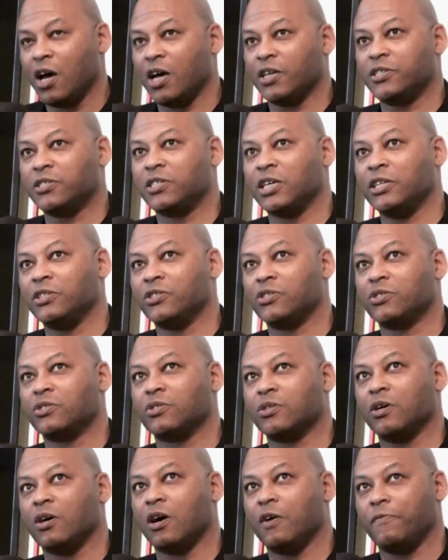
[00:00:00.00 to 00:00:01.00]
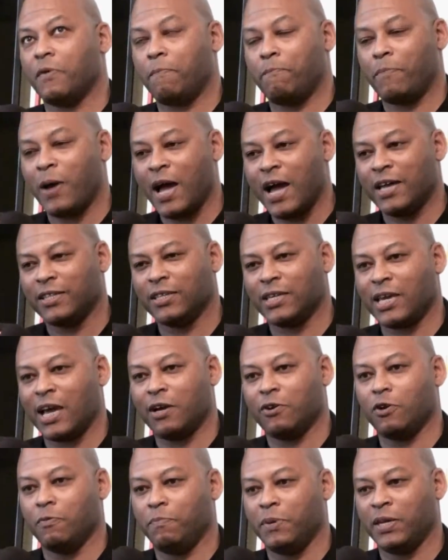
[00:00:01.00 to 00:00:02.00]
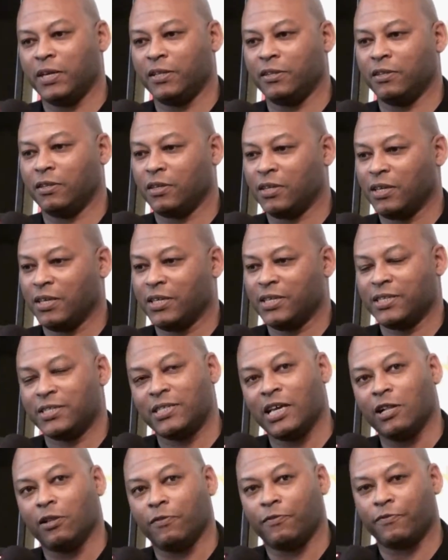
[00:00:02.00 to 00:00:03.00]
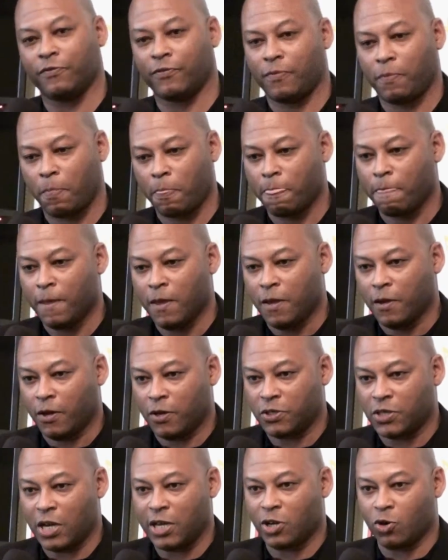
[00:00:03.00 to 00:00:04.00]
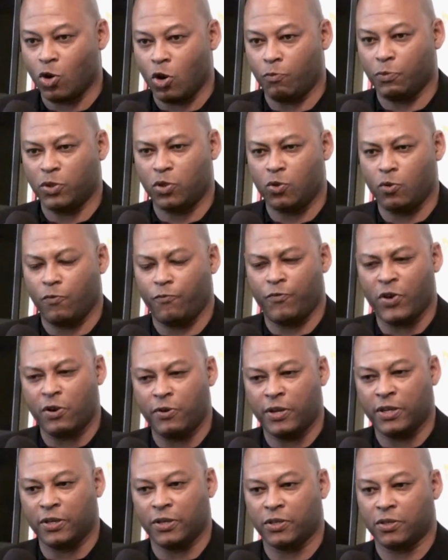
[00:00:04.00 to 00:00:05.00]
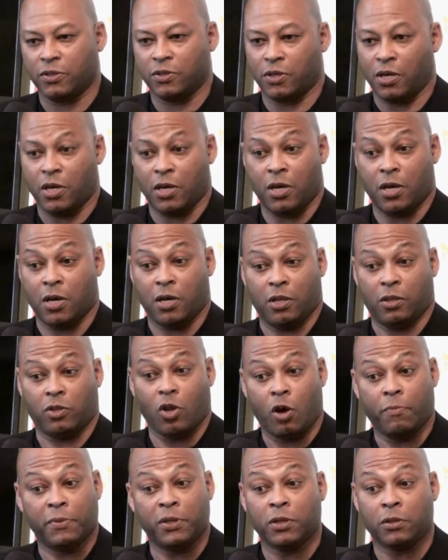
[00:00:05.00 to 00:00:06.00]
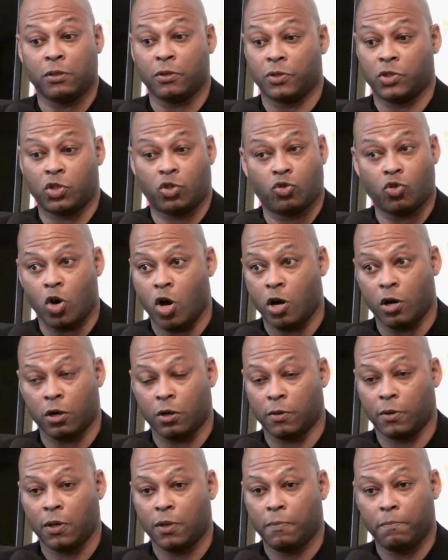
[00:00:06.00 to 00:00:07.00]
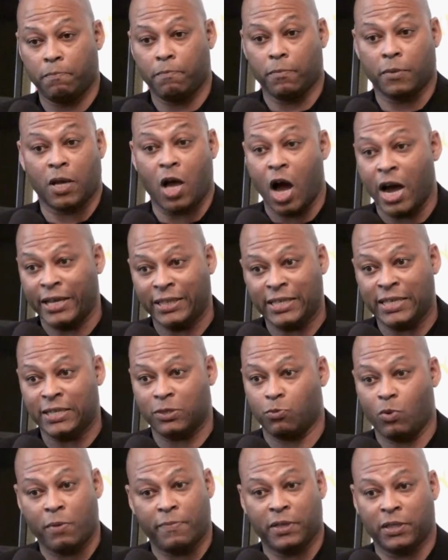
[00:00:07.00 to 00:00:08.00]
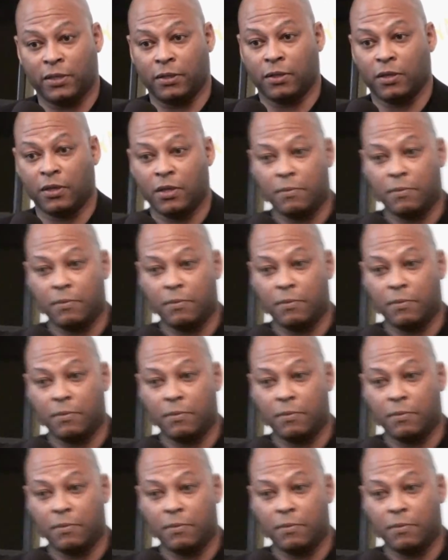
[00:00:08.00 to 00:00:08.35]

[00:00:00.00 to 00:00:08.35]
a sense of a pan Caribbean self. Because I grew up with two very uh, dominant, strong Guyanese women